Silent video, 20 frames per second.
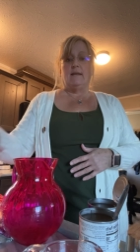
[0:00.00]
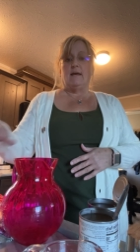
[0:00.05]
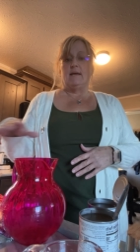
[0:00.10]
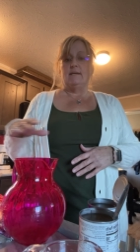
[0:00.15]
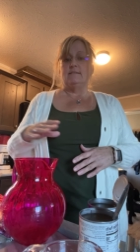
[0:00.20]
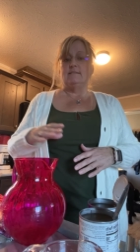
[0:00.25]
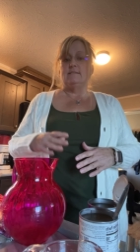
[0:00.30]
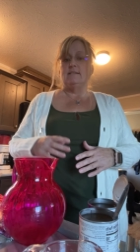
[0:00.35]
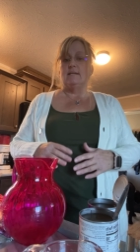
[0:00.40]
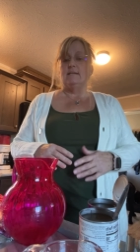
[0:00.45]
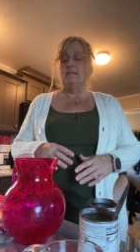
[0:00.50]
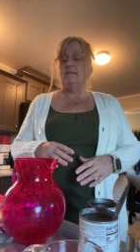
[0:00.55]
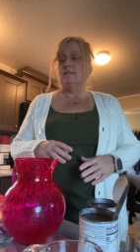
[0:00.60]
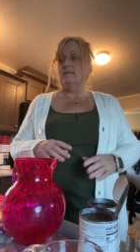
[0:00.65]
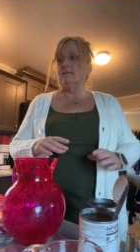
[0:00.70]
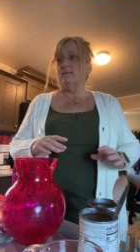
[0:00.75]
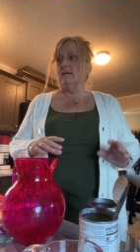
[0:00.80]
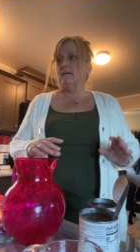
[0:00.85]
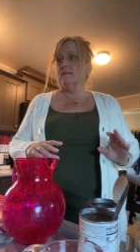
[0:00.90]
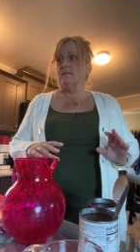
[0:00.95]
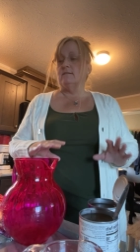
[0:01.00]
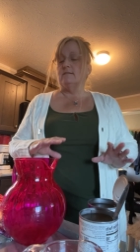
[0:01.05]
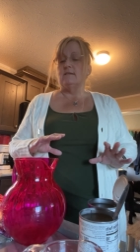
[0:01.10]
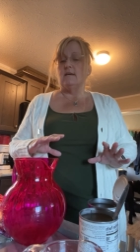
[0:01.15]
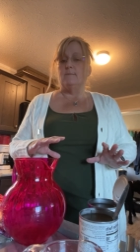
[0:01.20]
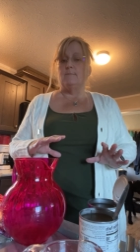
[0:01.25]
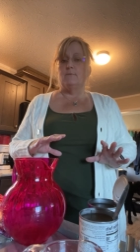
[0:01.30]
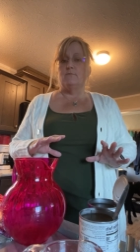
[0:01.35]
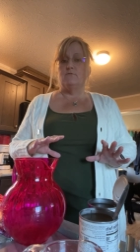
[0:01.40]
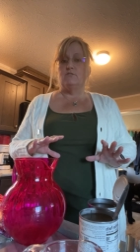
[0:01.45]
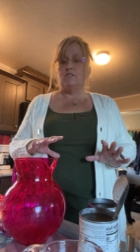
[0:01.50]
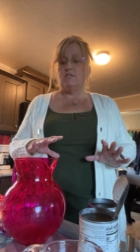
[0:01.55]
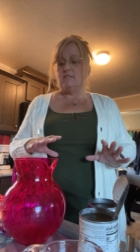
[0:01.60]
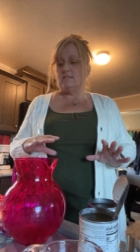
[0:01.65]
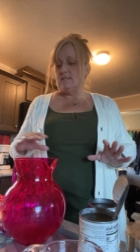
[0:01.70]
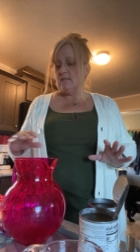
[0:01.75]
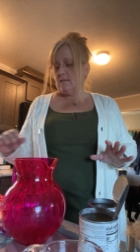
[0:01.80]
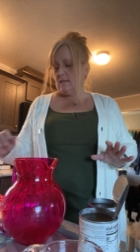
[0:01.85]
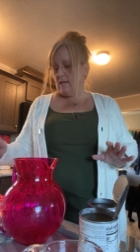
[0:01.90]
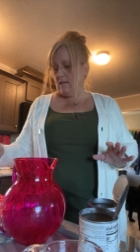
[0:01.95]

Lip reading: I didn't like the type of cheese that they